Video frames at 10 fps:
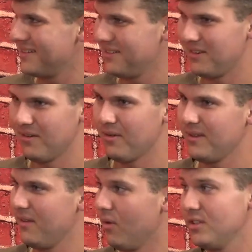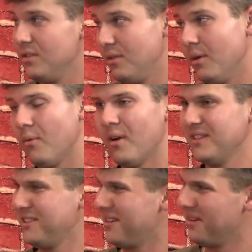You can always, and once you do it
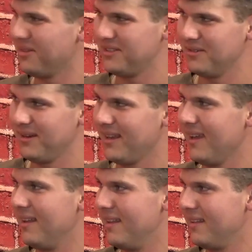once, you can always do it again.